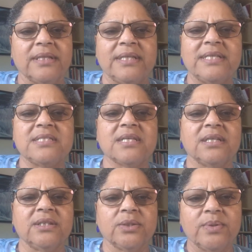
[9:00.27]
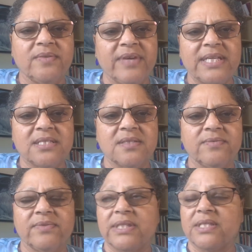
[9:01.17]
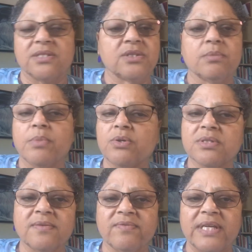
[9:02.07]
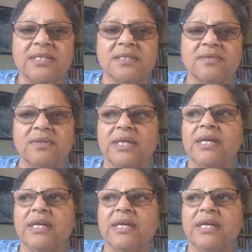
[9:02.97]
It is a little invasive. It isn't the most invasive.